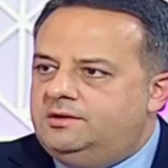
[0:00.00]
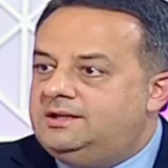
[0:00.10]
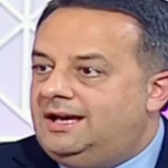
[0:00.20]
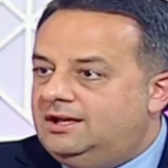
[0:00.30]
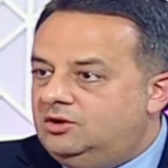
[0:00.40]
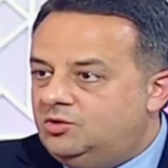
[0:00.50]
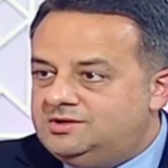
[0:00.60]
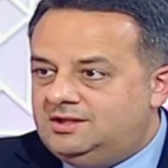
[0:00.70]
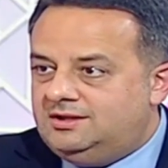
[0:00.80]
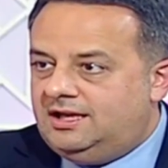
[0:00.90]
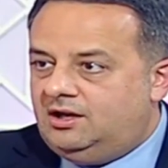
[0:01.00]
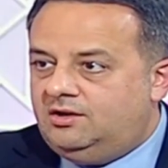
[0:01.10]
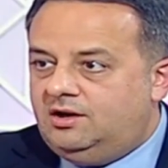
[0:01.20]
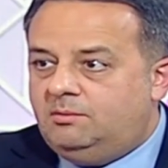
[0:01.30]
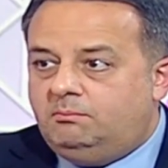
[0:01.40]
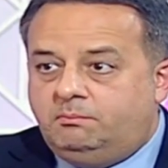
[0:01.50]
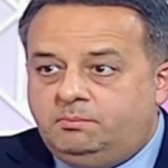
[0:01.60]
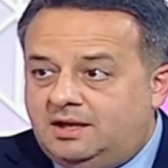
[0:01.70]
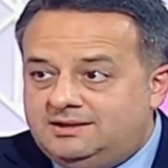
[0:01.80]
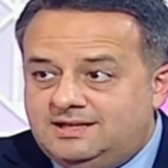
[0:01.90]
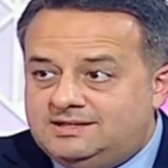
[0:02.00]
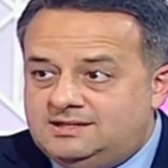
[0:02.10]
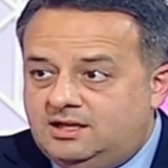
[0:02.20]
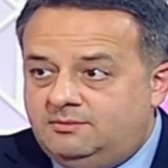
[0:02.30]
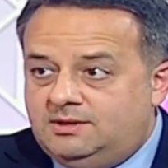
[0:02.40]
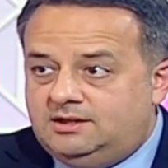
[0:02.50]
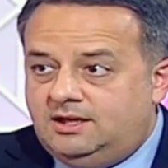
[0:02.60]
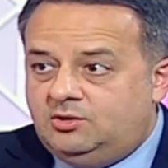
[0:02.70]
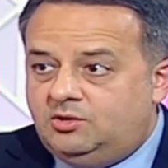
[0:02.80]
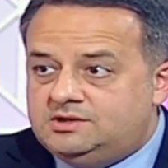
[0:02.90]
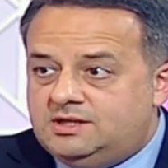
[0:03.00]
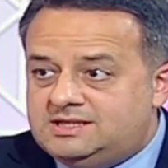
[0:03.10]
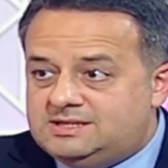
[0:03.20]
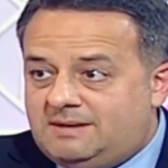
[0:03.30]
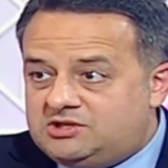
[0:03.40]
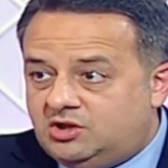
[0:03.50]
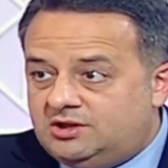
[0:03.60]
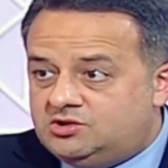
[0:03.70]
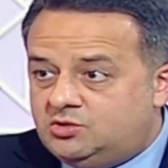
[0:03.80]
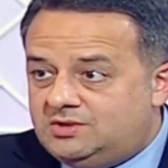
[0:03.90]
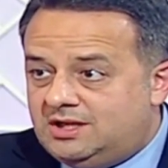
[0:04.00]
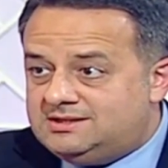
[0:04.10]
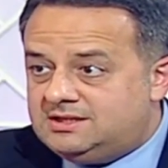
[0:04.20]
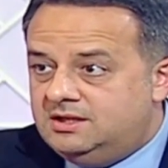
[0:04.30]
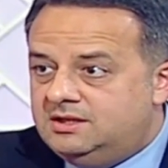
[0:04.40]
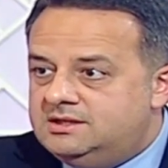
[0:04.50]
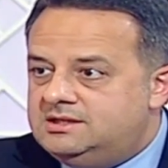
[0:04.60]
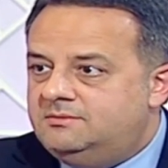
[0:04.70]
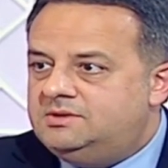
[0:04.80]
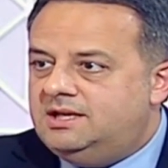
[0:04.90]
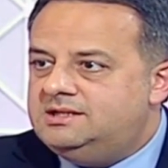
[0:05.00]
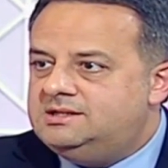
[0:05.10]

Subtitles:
diagnosis in that, are there blood tests that are being done, or is it a specialist who does some tests?